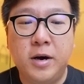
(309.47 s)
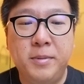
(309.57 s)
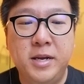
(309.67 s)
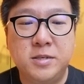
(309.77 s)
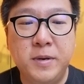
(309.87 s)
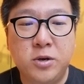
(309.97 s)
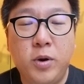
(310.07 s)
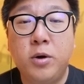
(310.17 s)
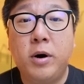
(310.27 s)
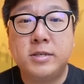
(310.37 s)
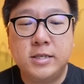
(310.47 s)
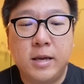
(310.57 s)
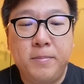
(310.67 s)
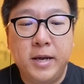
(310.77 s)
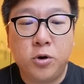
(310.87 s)
I mean, it's been quite a while since I
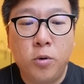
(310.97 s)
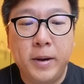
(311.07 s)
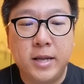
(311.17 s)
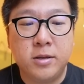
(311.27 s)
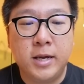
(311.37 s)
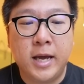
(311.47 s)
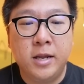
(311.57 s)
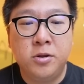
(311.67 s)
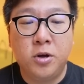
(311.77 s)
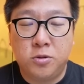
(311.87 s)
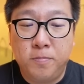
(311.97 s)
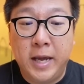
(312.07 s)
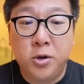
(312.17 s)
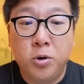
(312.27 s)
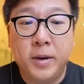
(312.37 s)
played Go Battle League, and not
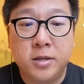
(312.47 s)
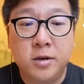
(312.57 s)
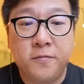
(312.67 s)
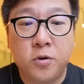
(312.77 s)
playing Go Battle League for